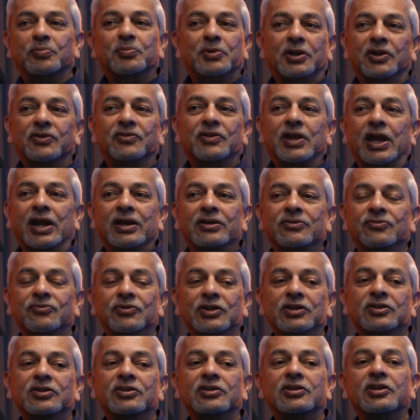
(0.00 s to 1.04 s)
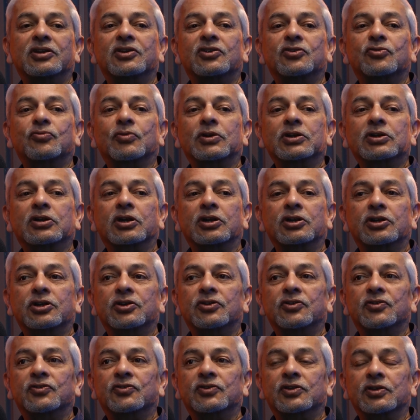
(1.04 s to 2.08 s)
believe that. We think that it's one
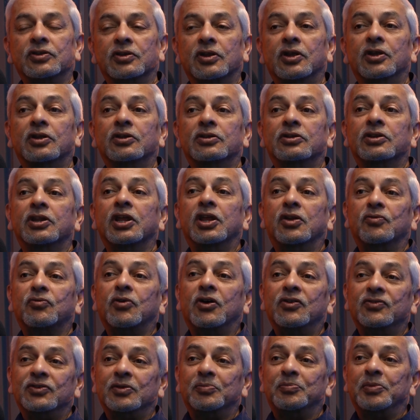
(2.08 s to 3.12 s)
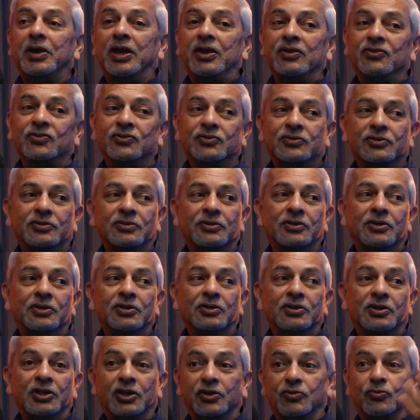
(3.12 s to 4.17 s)
continuous thing. There was a past.
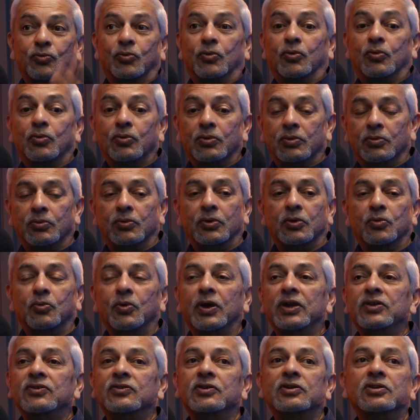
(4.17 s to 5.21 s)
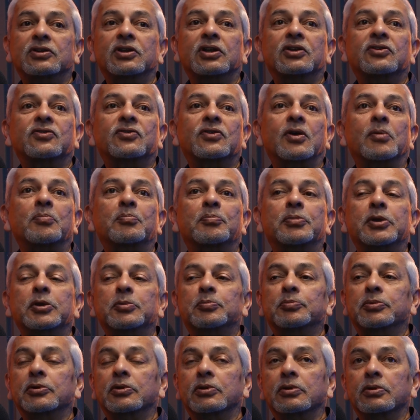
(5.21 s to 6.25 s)
Like, why is it that some
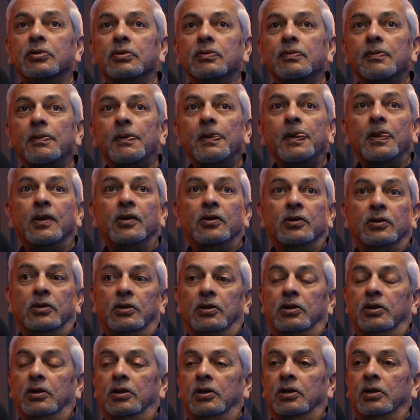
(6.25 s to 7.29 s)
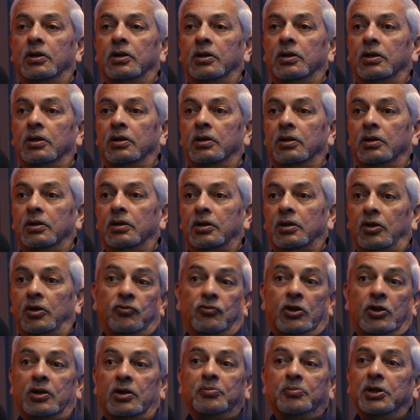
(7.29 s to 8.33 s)
people have a
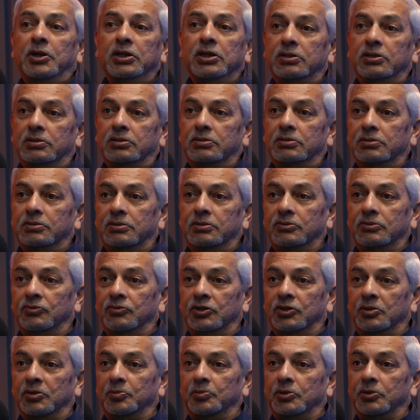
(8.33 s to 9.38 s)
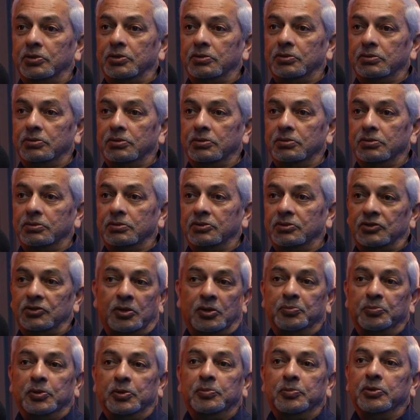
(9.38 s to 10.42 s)
lot of money when they're born? Some
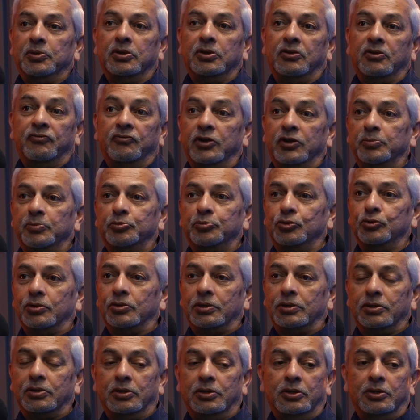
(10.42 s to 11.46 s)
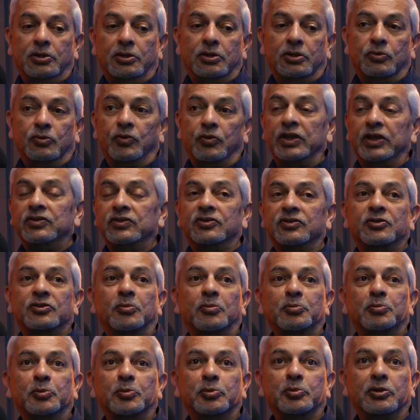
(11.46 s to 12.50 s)
people are very poor. Why is it some
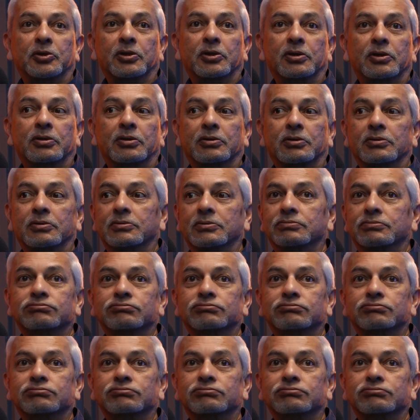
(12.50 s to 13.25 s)
people are,